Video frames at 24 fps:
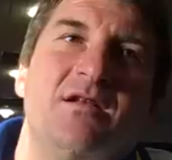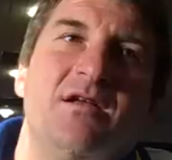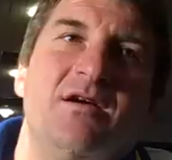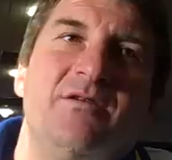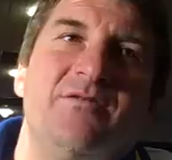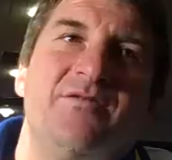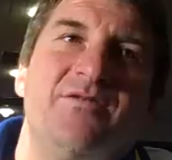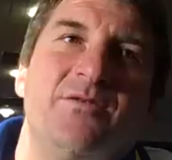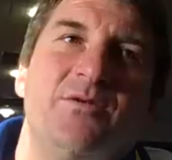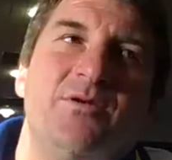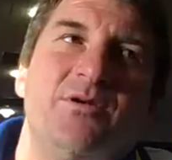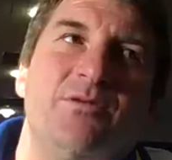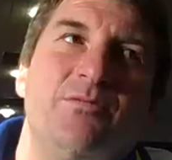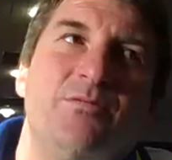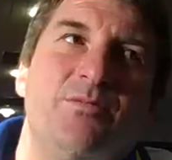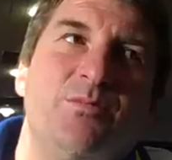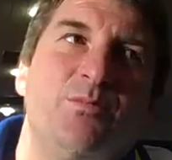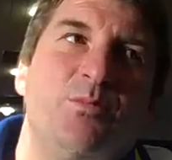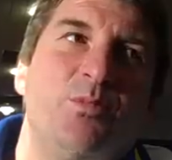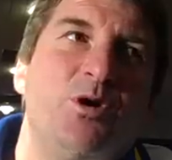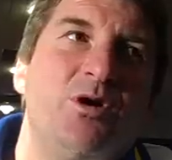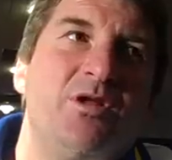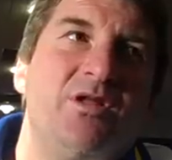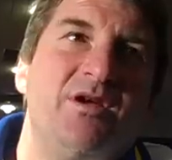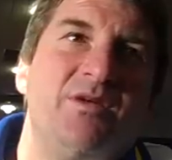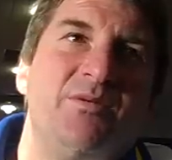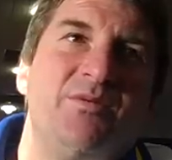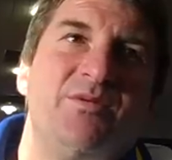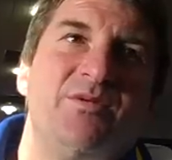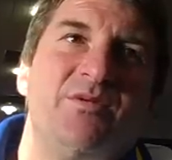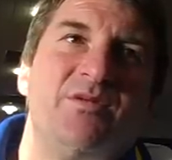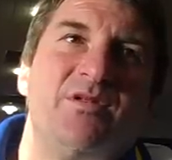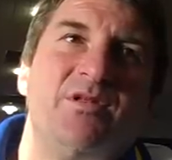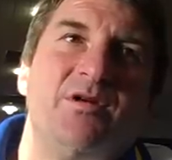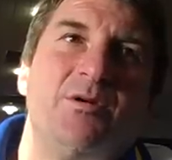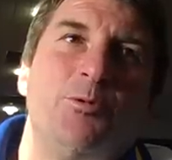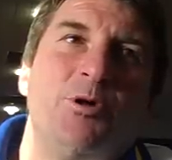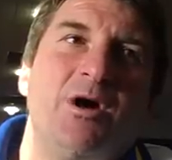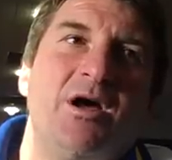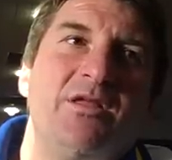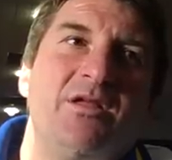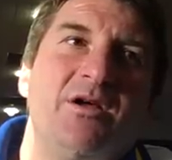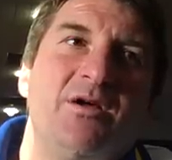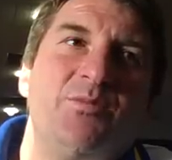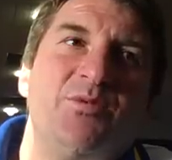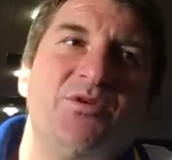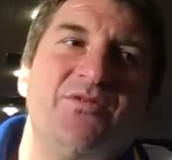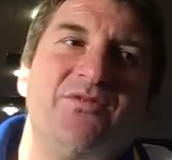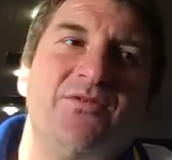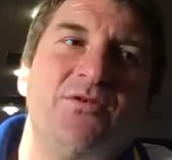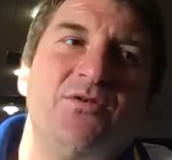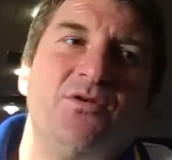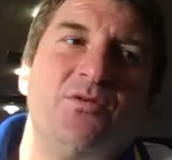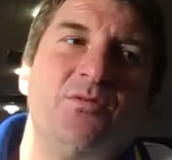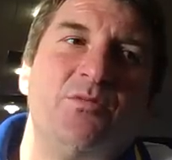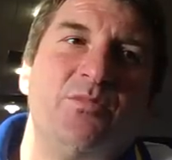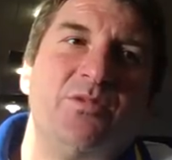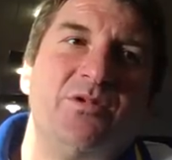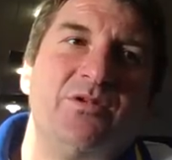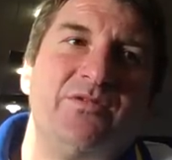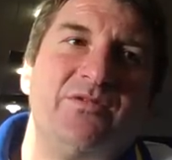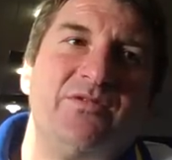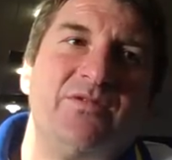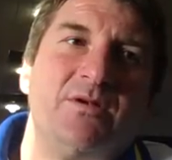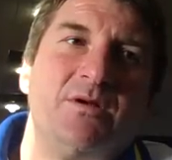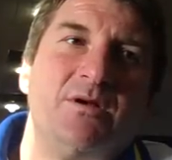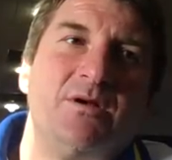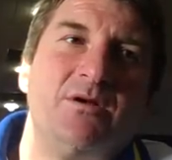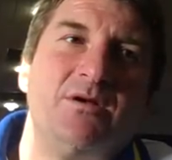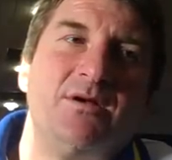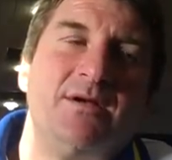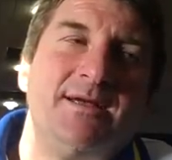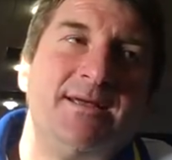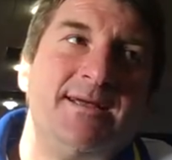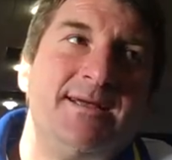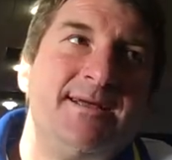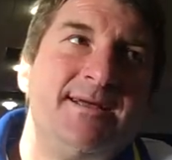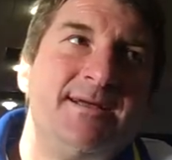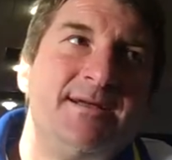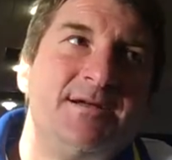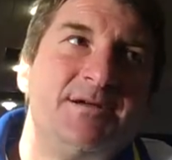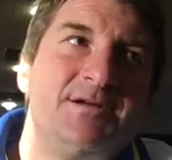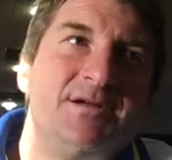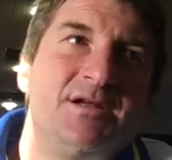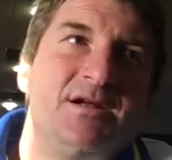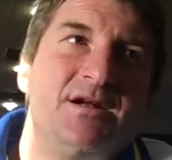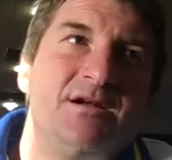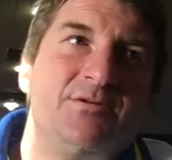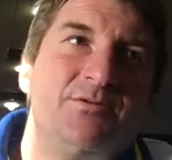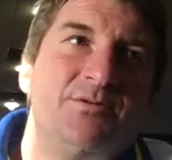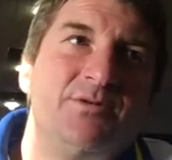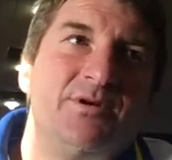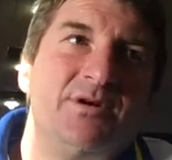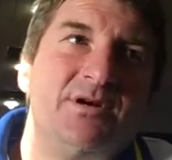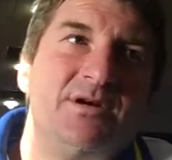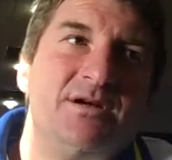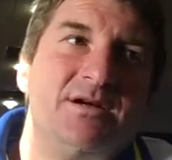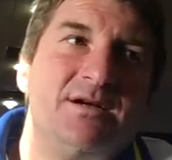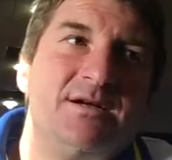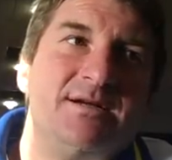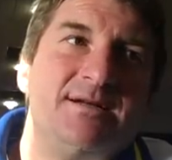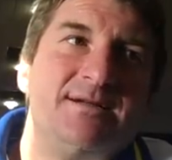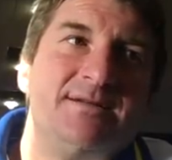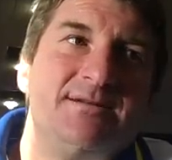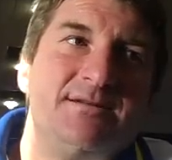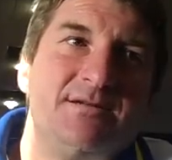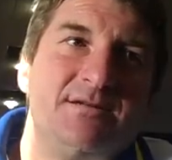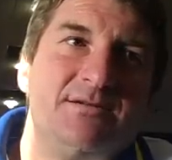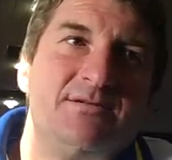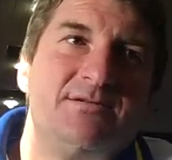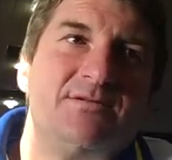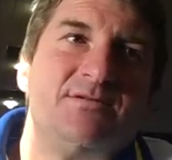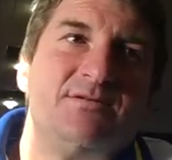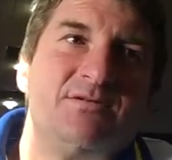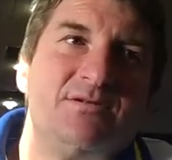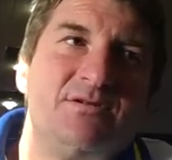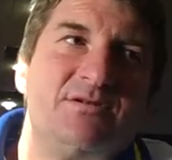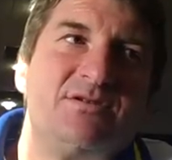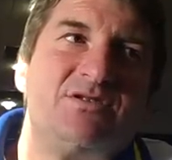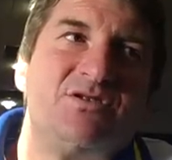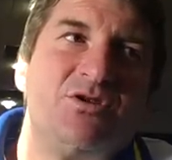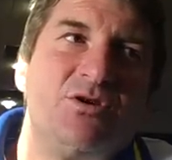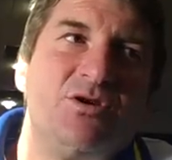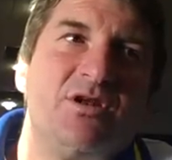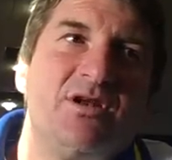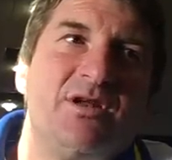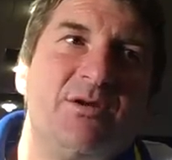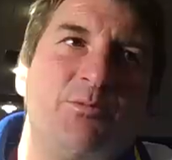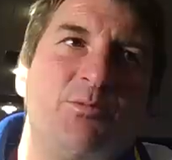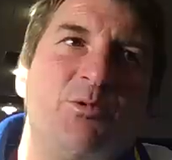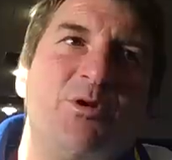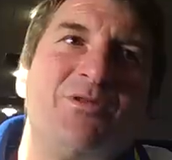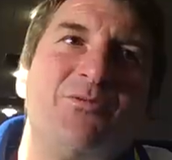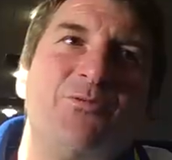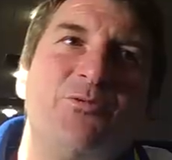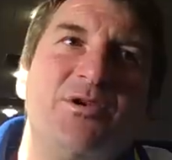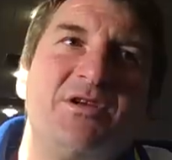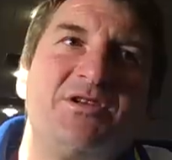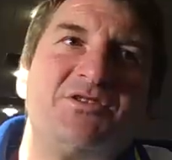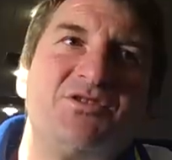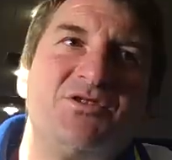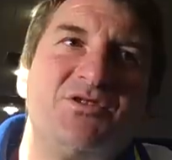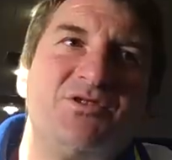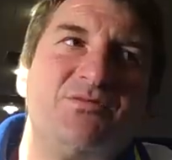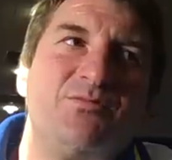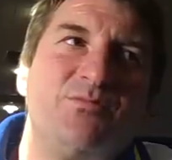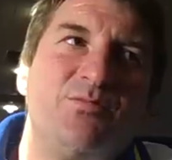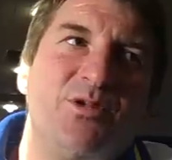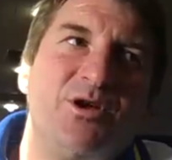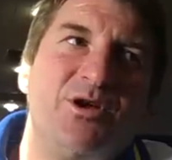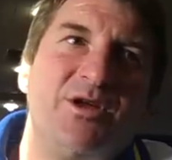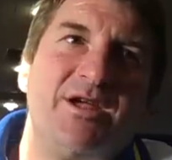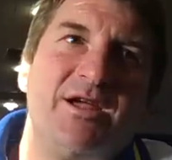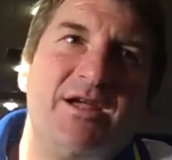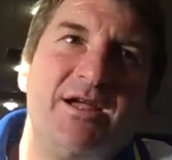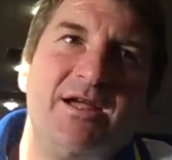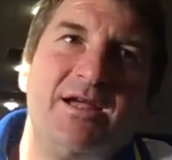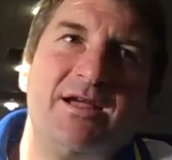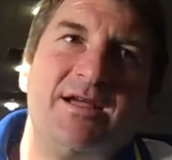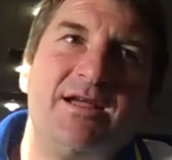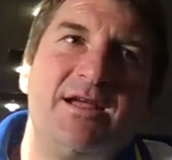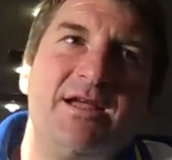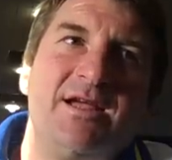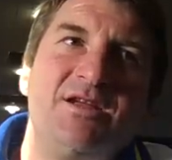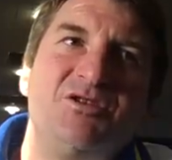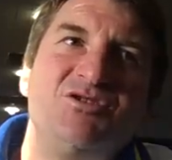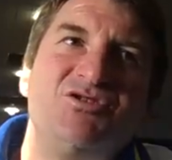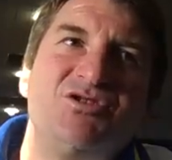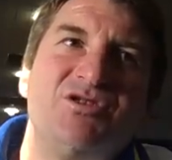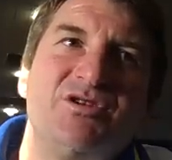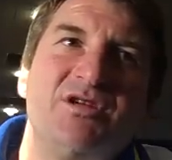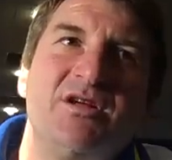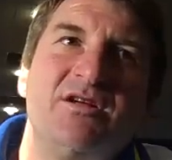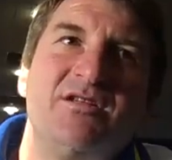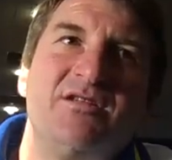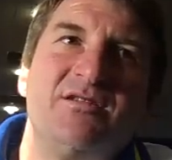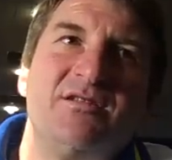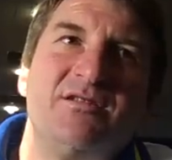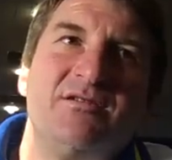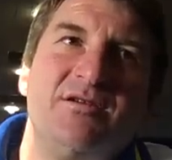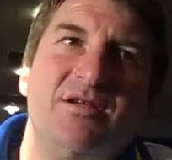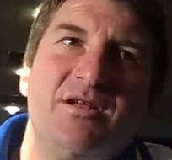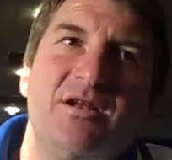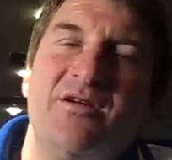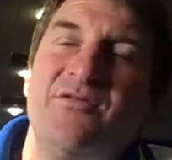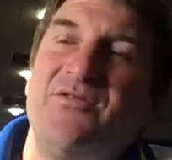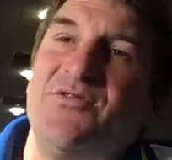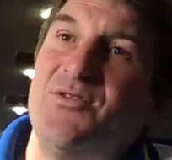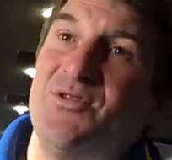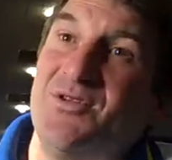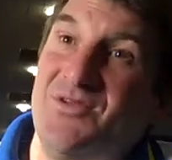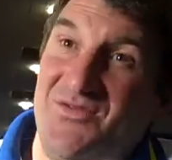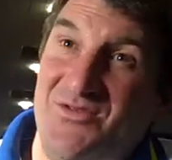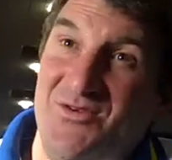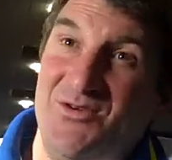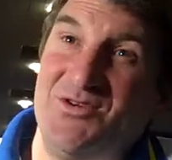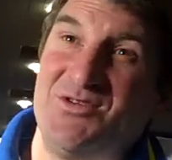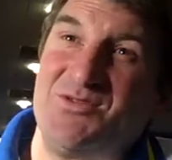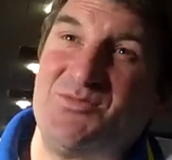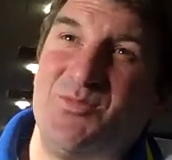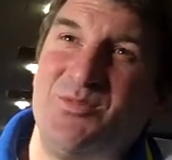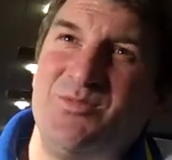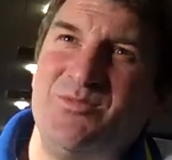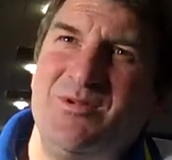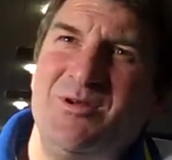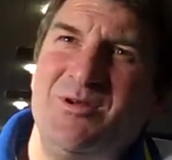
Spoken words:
claim for it by the way they perform. But, certainly with Richard being injured, for the first